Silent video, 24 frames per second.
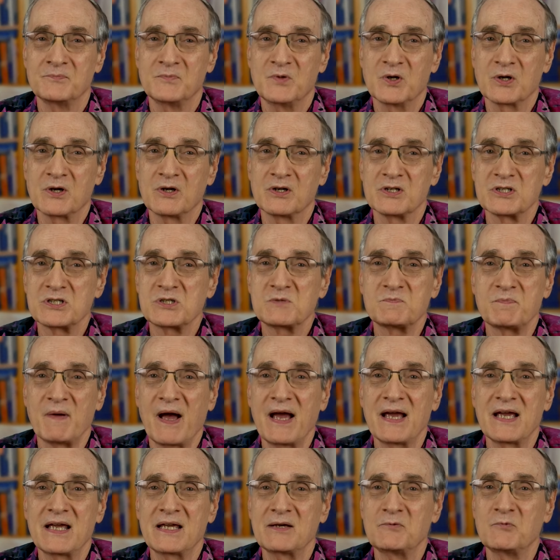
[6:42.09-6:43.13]
They're going to
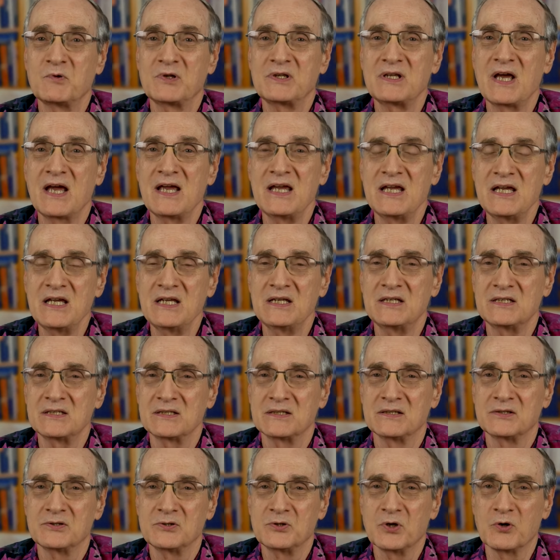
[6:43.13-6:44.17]
spike when they
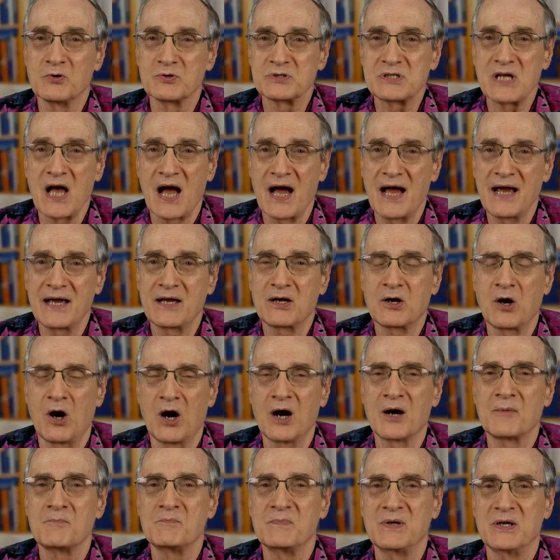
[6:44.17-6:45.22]
eat those high
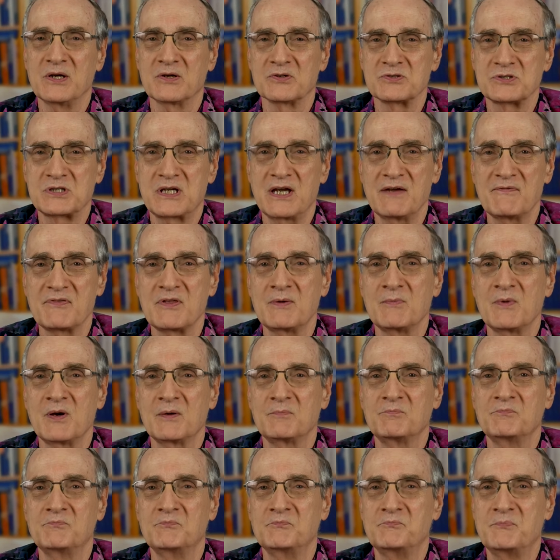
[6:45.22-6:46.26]
carb meals. Give them
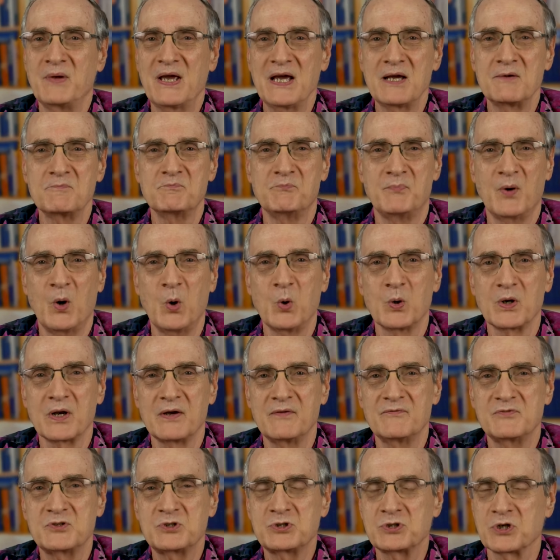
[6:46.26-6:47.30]
a big bowl
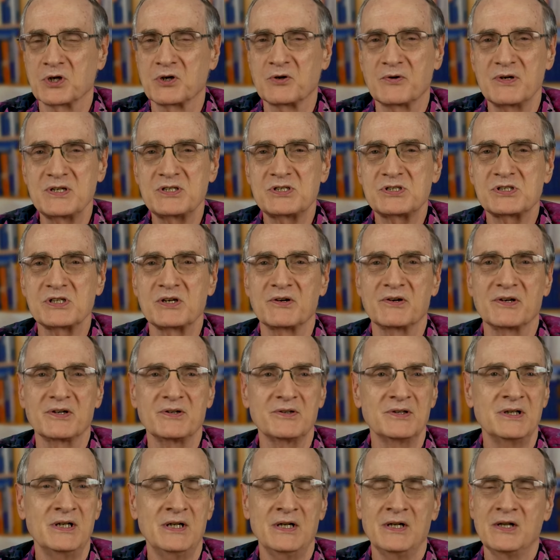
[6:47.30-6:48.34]
of sugary
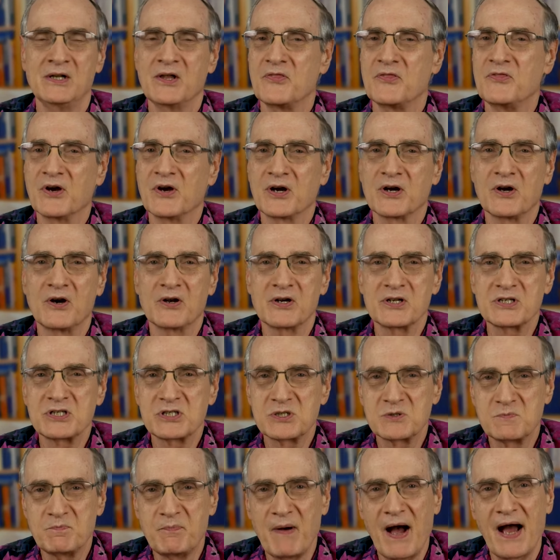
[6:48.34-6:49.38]
cereal, they're going to
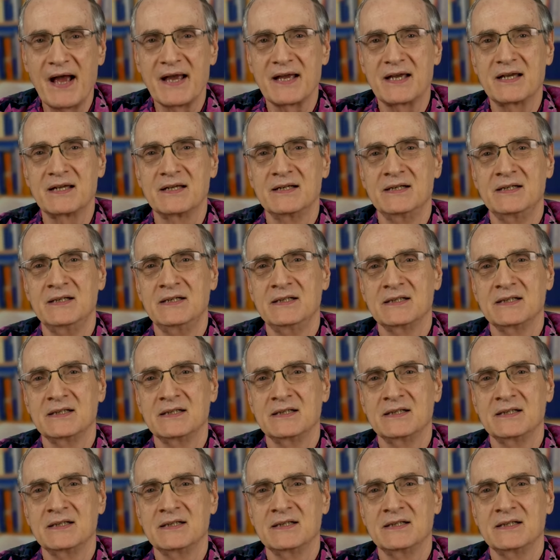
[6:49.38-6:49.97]
spike.